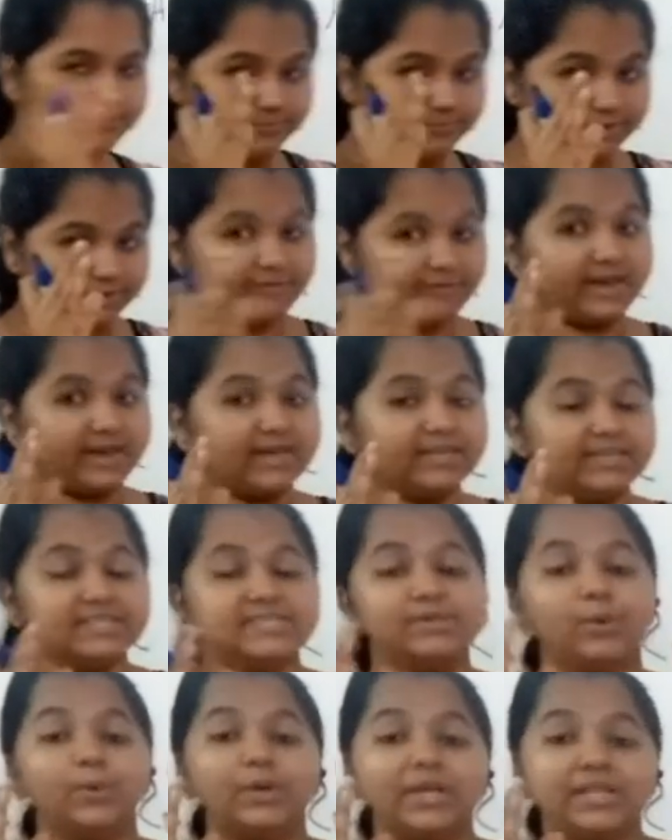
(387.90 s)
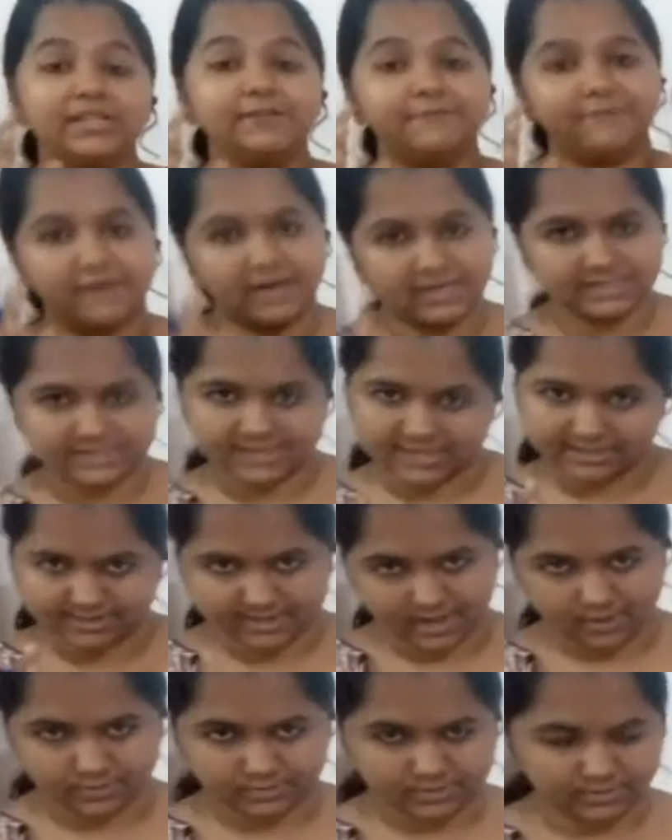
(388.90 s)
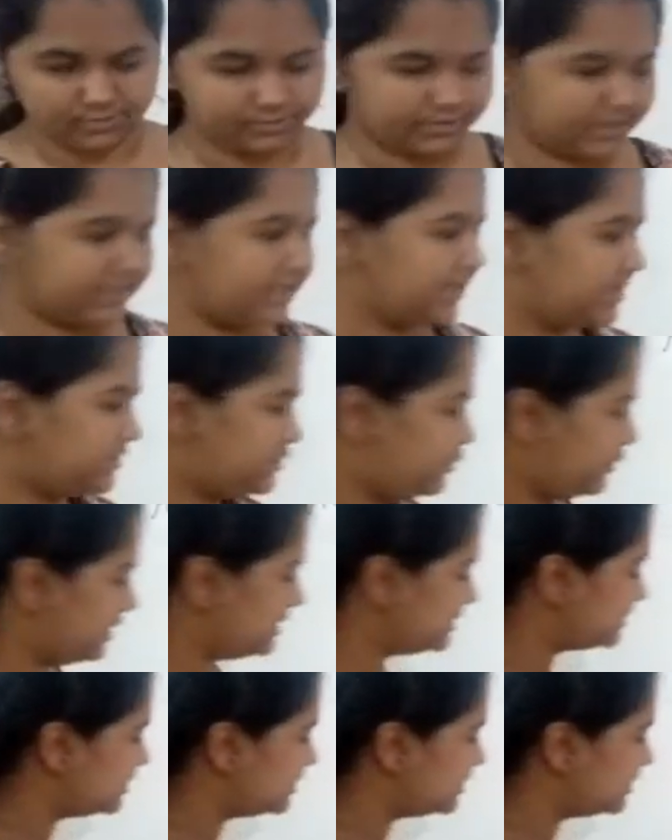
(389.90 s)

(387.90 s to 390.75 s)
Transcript: when it is only the first encounter, okay, that is known as